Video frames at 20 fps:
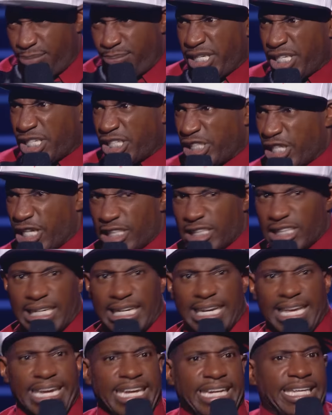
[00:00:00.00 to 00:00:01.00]
me another
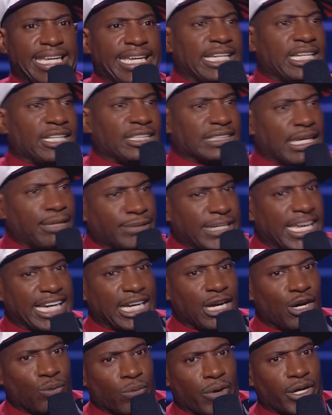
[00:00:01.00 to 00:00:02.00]
lady, because I'm not
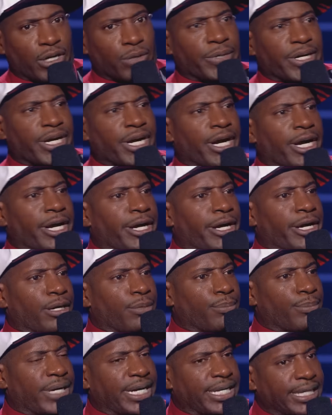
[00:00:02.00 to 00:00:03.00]
going to work with her.
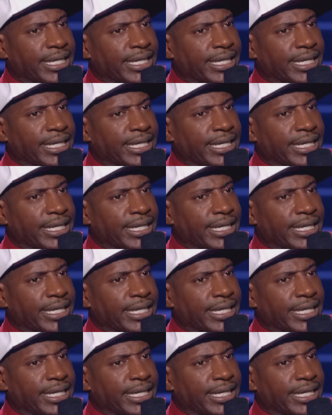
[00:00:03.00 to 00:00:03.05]
But